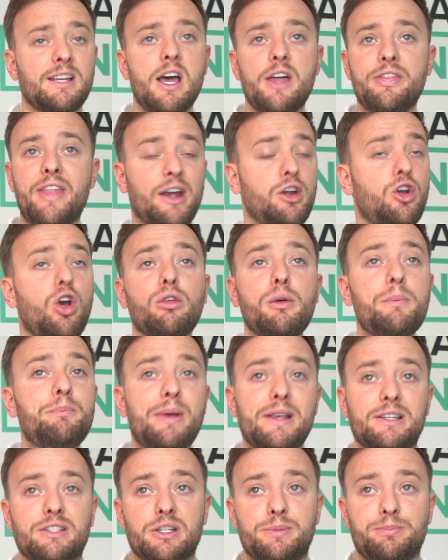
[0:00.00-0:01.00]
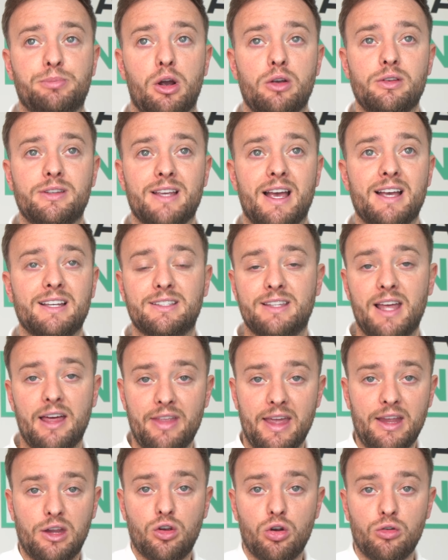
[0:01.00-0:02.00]
their current business process that
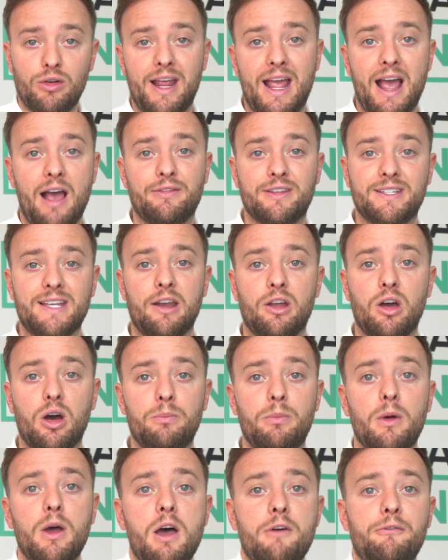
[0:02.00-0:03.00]
they currently have set up,